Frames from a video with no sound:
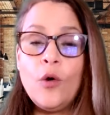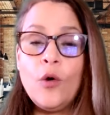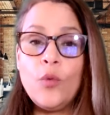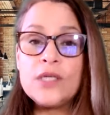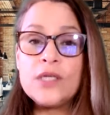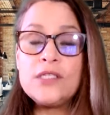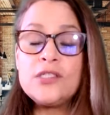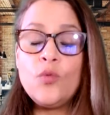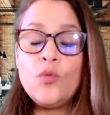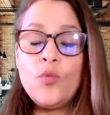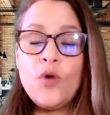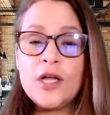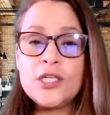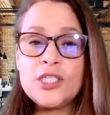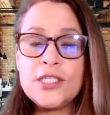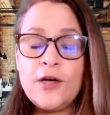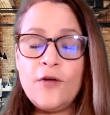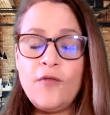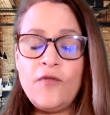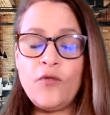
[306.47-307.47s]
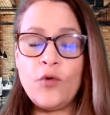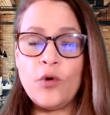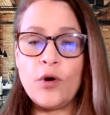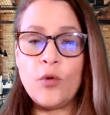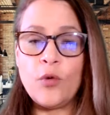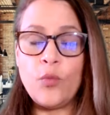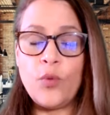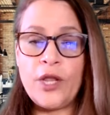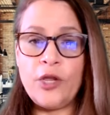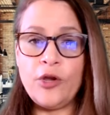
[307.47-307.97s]
what to watch out
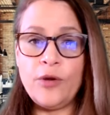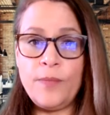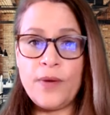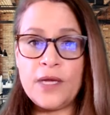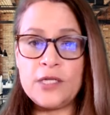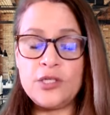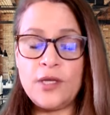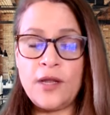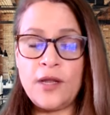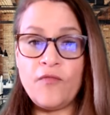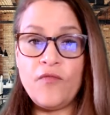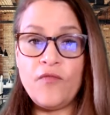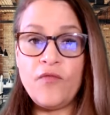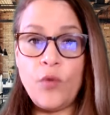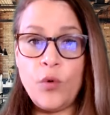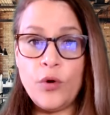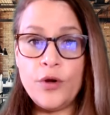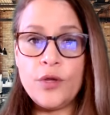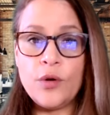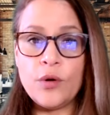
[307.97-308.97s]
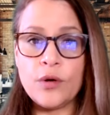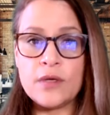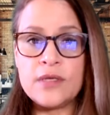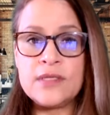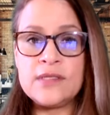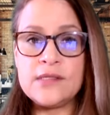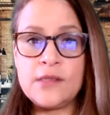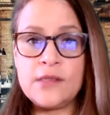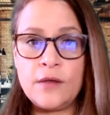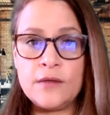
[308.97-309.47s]
for when you're budgeting for your
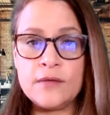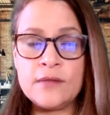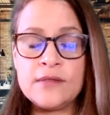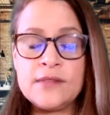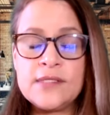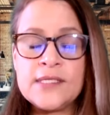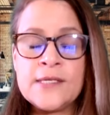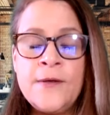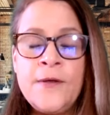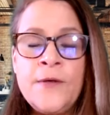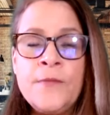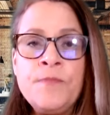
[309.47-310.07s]
consultants